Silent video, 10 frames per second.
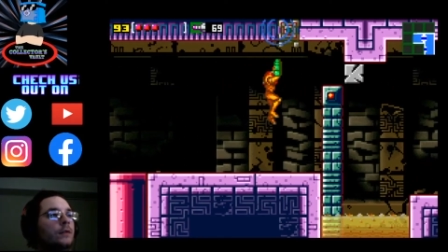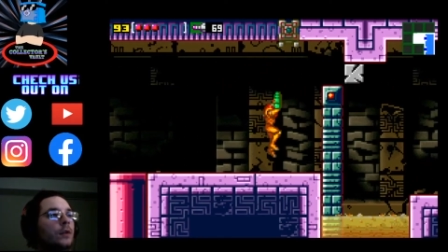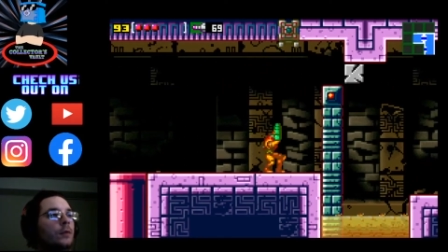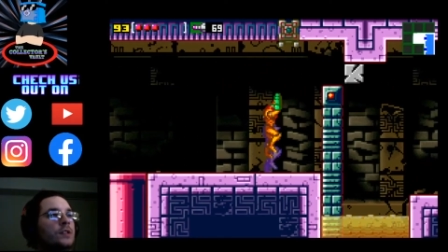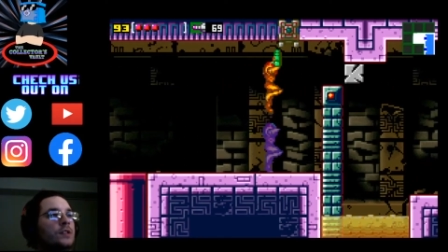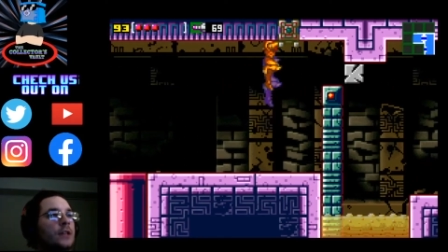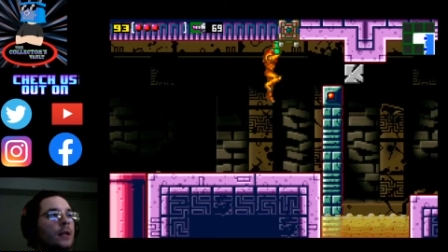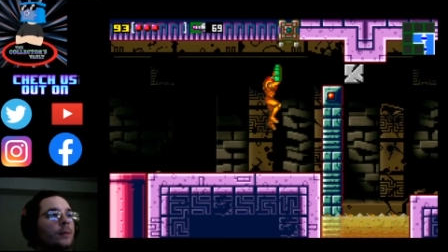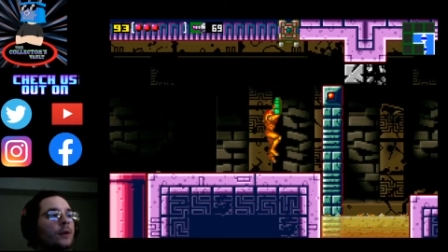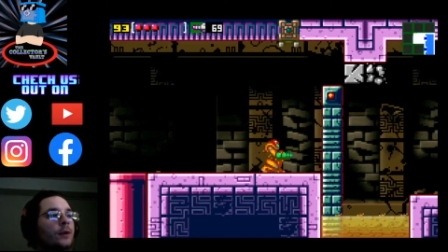What's
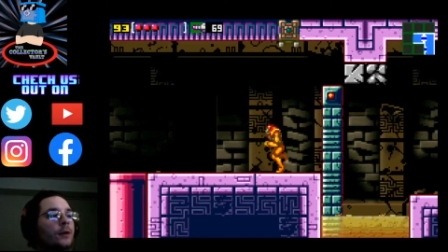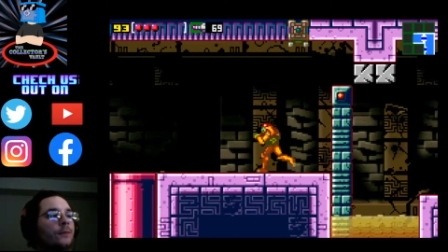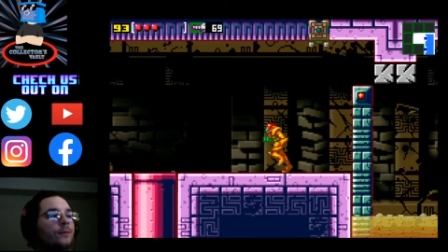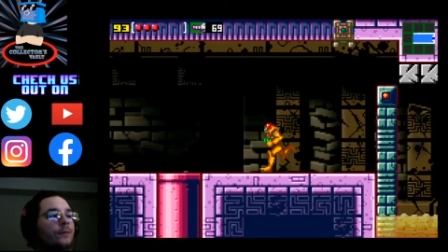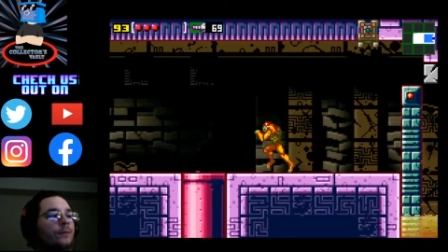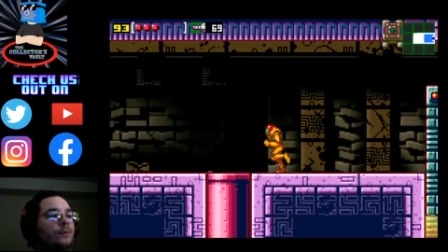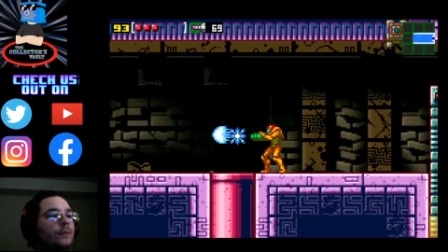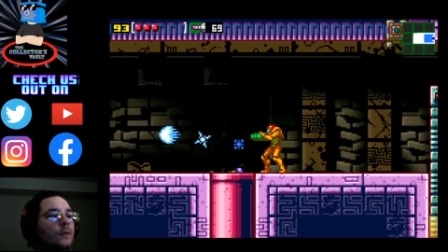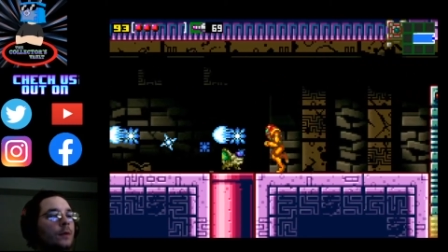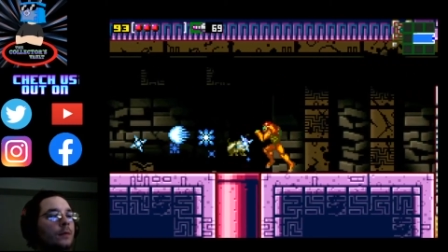that up here?
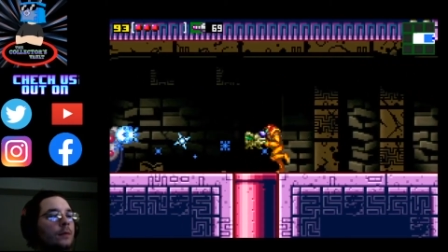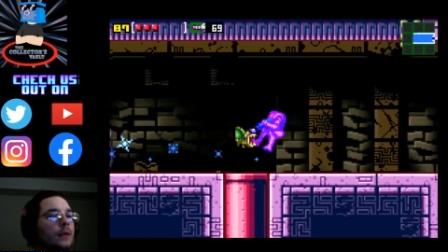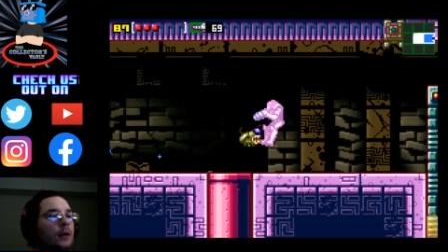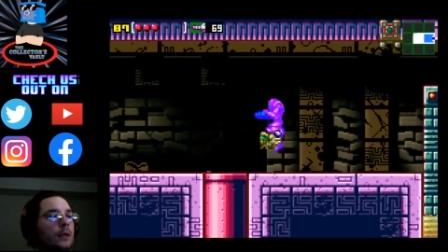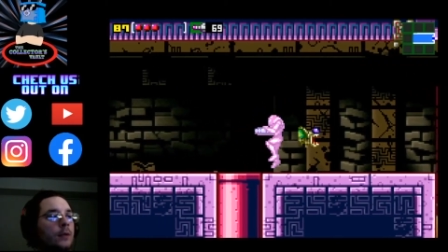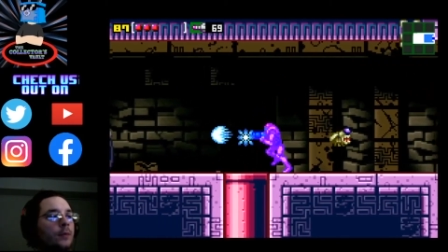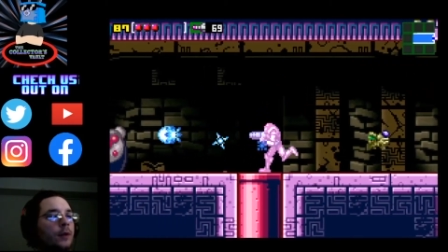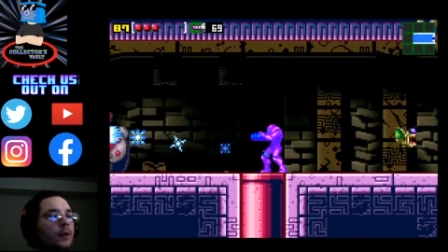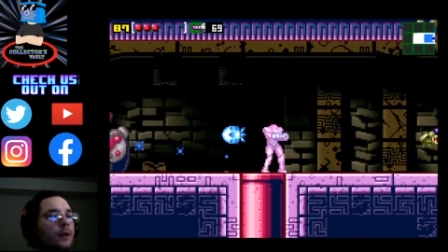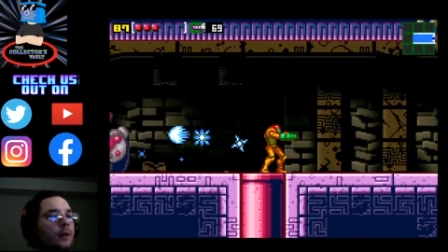Well, that'll come into
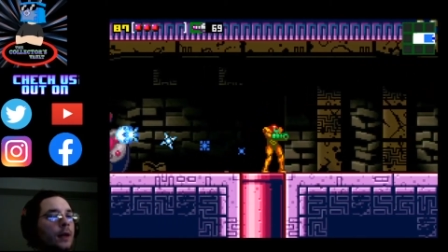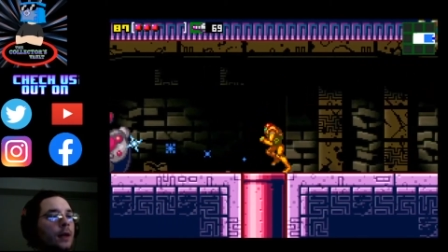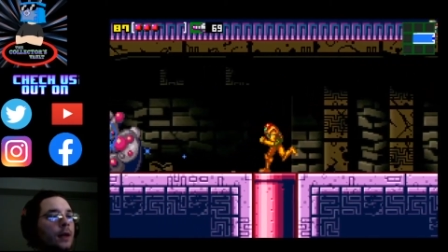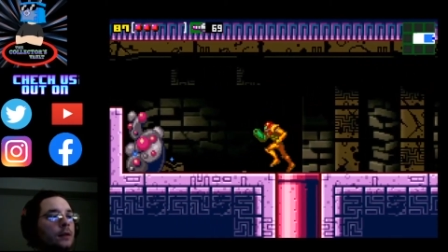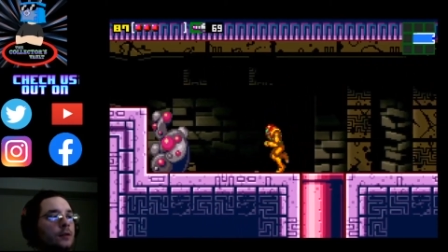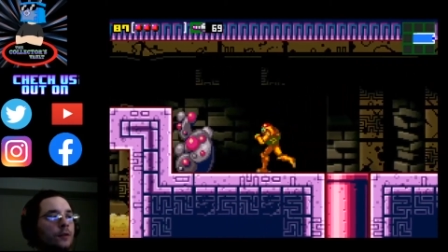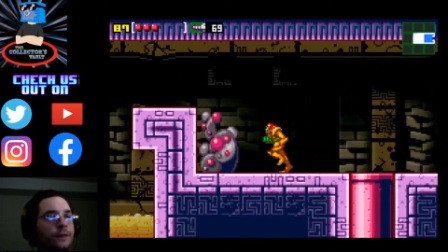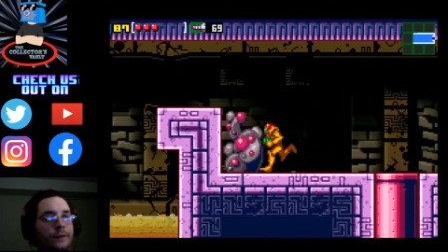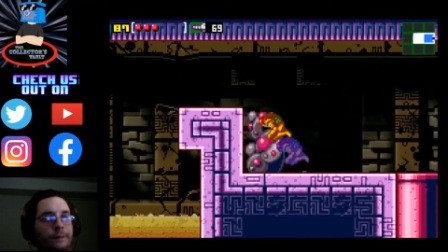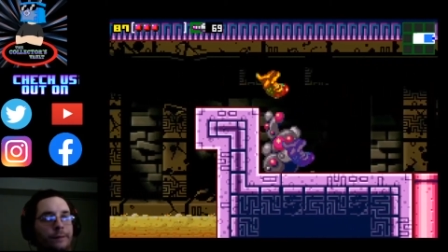play. Ah, little
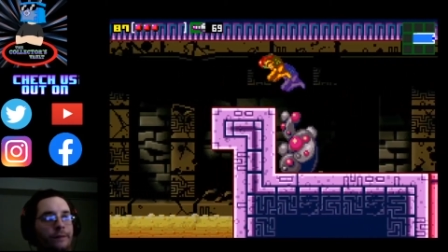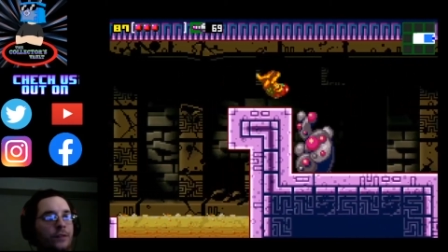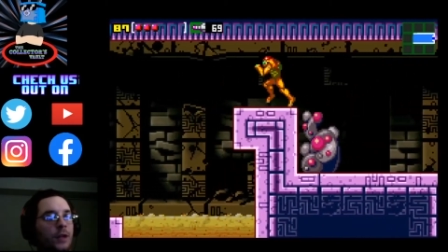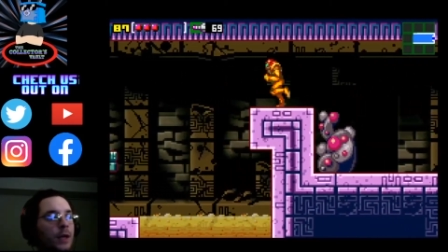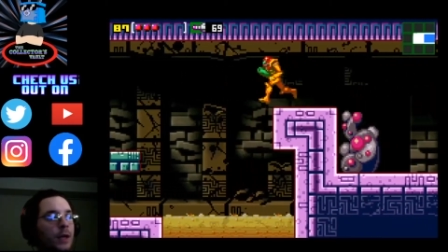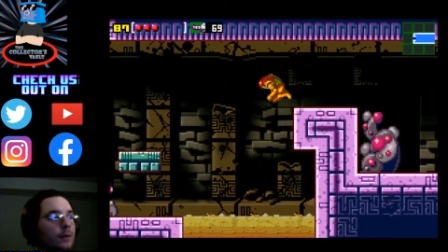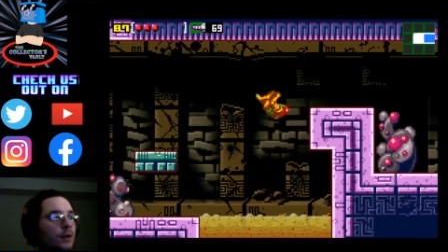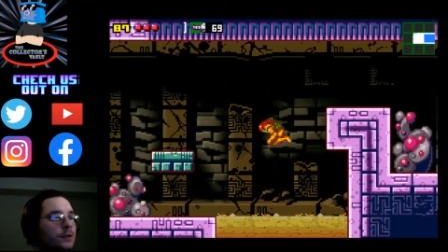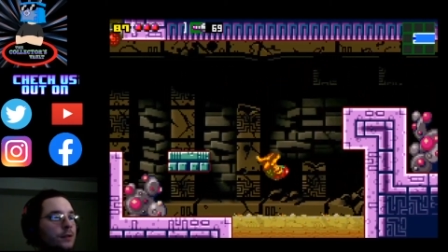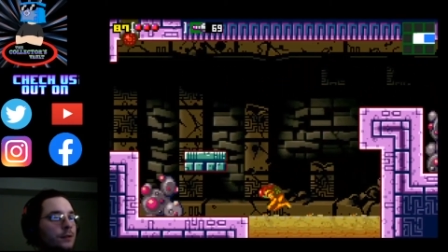fly
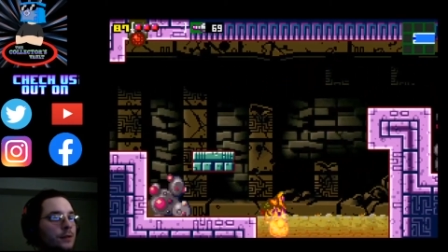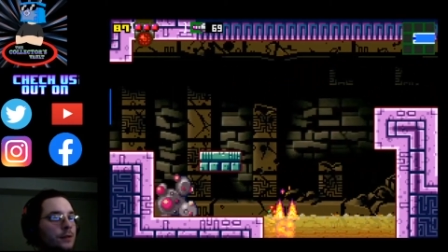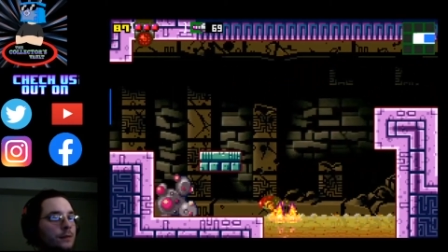monsters.